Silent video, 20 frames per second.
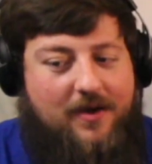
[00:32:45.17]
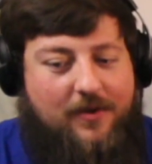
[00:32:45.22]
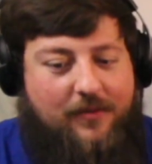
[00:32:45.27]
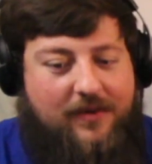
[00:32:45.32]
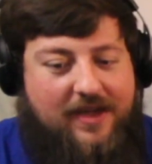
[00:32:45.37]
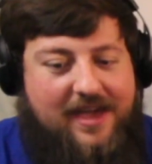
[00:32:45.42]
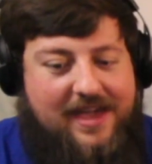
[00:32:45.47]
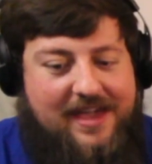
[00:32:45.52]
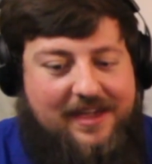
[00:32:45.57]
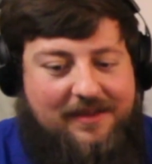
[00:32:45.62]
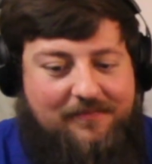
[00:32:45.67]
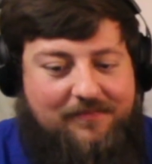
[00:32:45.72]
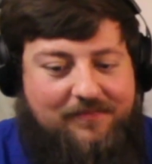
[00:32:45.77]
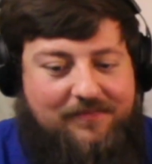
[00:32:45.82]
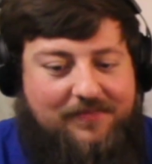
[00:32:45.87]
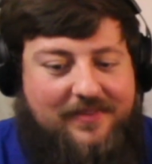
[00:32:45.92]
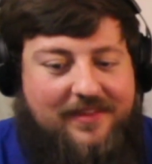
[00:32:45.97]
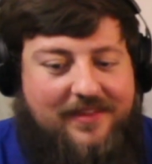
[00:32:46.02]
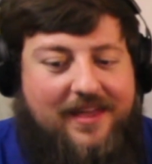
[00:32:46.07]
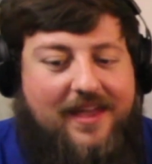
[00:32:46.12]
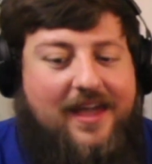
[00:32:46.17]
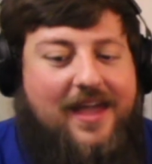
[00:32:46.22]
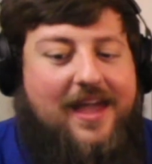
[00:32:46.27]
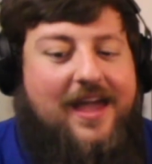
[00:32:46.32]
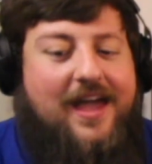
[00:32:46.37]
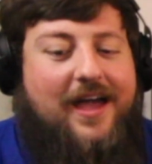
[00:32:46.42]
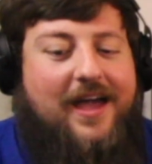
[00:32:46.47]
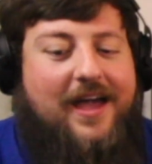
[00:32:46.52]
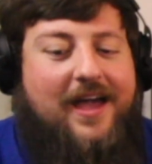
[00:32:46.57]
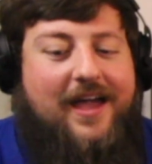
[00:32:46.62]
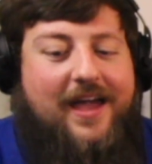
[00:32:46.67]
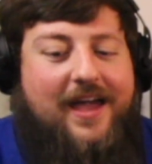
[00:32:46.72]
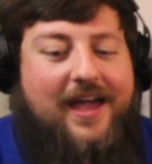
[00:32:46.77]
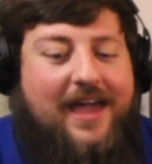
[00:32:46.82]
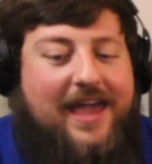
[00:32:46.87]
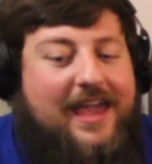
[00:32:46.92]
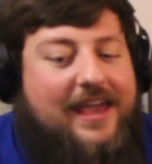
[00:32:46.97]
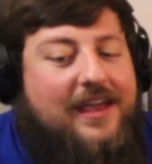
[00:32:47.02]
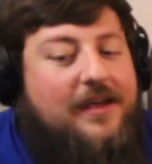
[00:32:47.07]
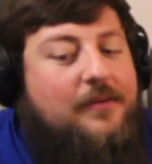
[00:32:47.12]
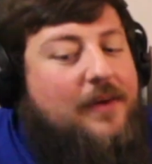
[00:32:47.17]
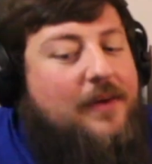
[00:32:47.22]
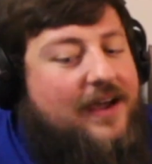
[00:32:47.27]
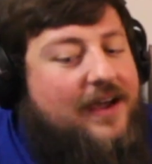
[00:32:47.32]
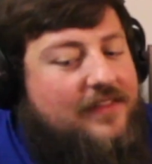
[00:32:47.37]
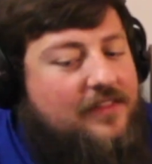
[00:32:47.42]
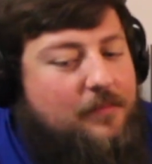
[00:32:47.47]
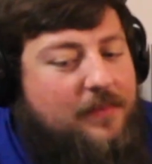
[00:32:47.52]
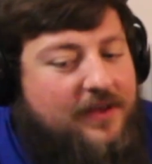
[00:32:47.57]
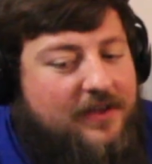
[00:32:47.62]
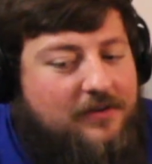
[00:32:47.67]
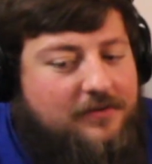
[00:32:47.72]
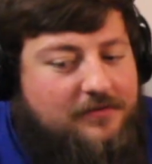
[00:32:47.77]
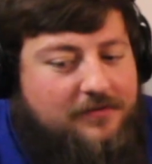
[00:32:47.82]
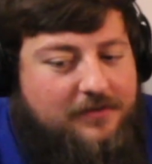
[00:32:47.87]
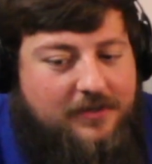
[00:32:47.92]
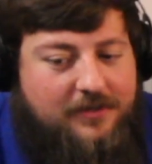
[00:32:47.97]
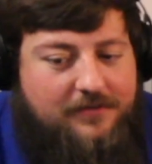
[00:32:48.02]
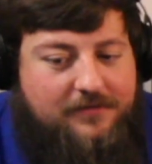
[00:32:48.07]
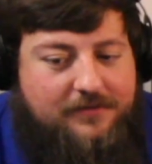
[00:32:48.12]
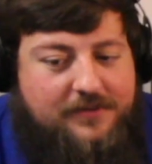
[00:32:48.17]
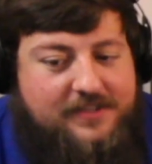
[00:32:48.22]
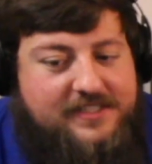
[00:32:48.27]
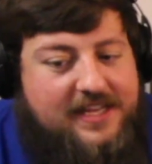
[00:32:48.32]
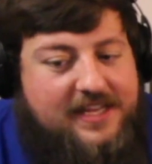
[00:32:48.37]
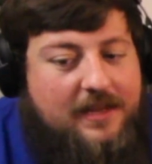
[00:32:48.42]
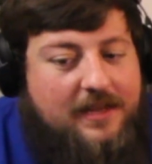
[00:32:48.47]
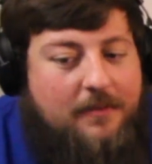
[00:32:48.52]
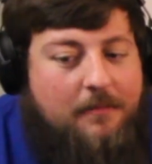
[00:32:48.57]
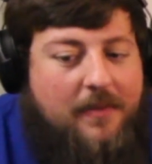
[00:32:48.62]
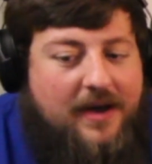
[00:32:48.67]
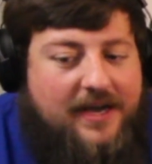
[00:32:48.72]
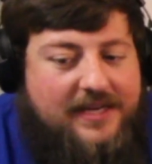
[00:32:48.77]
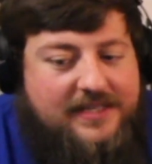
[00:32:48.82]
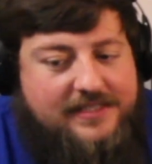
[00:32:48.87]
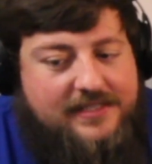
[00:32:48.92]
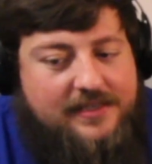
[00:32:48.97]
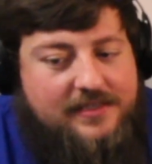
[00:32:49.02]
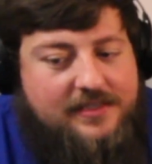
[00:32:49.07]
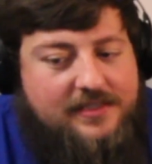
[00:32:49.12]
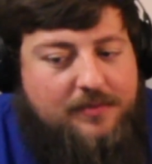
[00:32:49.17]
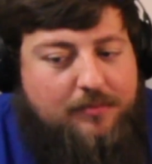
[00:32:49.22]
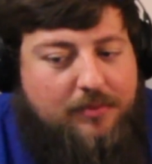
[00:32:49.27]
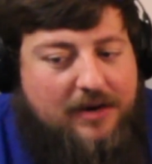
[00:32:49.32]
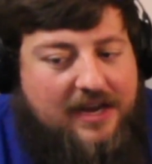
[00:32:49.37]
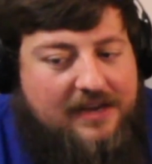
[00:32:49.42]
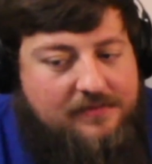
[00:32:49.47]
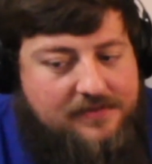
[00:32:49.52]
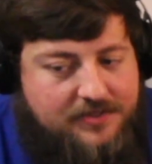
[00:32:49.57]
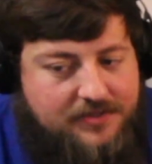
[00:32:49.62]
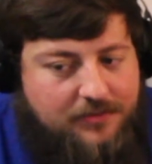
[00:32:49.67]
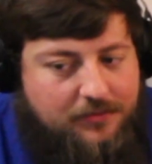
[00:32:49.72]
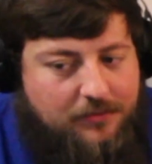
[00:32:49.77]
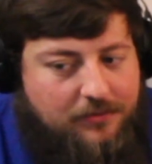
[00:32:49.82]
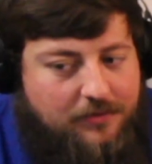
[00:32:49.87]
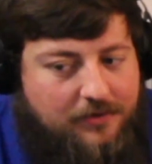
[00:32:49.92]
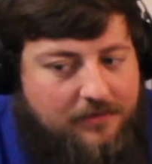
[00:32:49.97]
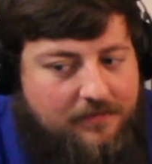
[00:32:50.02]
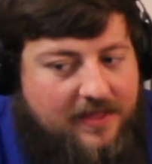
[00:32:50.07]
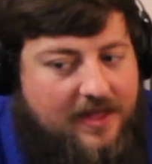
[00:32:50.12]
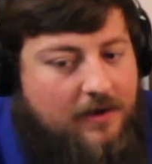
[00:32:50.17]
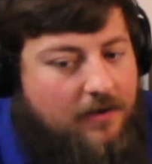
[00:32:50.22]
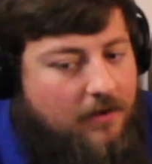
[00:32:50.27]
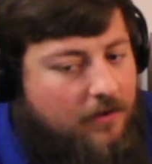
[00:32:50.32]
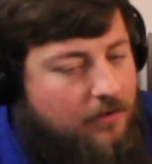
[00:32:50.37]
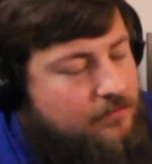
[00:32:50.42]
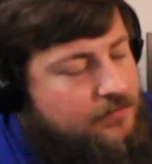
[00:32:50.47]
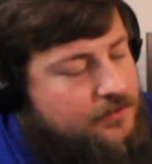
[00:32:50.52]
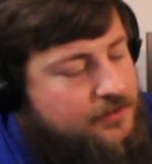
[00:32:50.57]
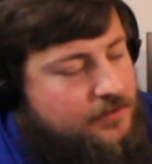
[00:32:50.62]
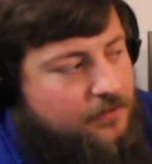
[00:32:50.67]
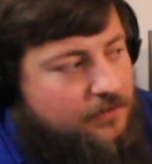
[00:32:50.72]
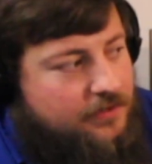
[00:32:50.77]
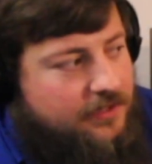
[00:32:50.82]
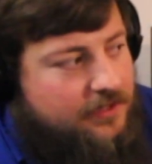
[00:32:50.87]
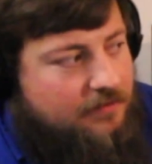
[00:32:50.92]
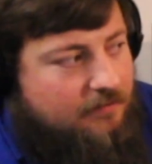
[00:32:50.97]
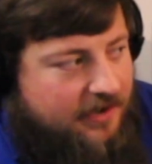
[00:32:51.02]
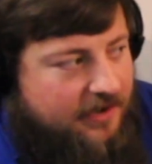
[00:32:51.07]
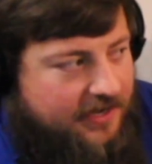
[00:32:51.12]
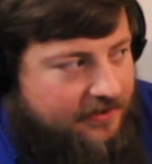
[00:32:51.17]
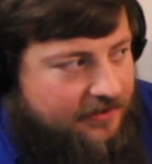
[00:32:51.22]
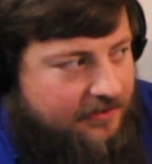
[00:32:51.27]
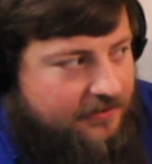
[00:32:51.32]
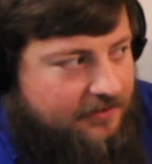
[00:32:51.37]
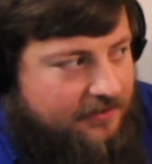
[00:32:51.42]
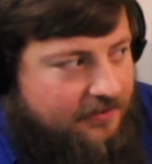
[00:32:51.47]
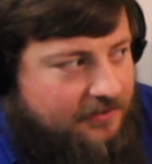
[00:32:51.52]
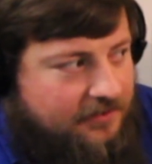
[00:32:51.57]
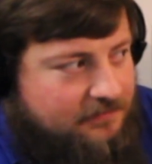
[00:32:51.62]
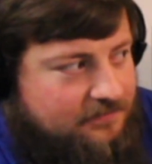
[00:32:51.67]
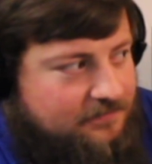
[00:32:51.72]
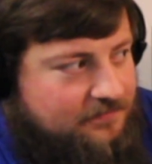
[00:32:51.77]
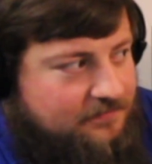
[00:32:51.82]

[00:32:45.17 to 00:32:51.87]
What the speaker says: Okay. Am I the picklefoot for sending my son to private school and homeschooling my daughter?